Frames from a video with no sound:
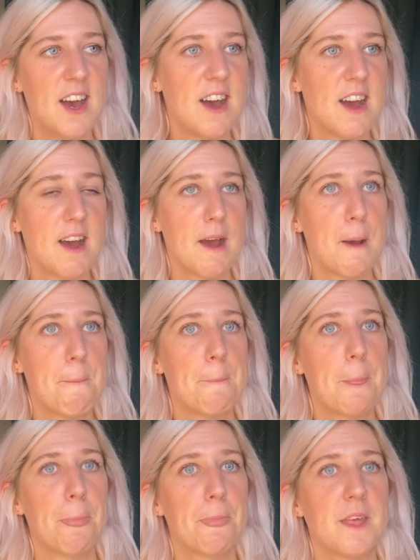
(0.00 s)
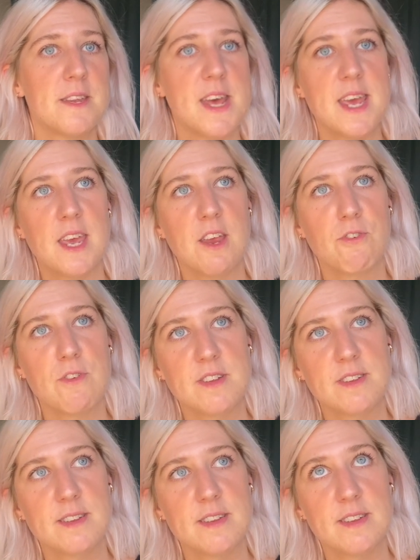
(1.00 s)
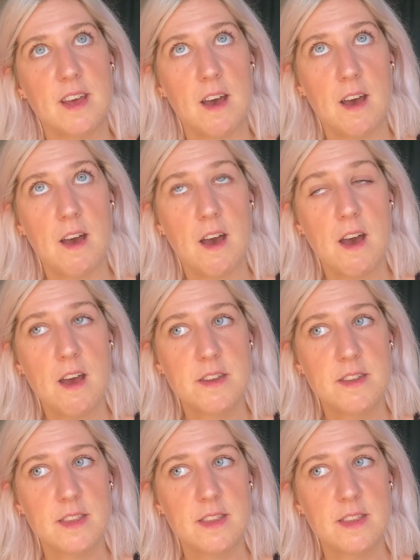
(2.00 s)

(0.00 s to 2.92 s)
That taking risks is hard,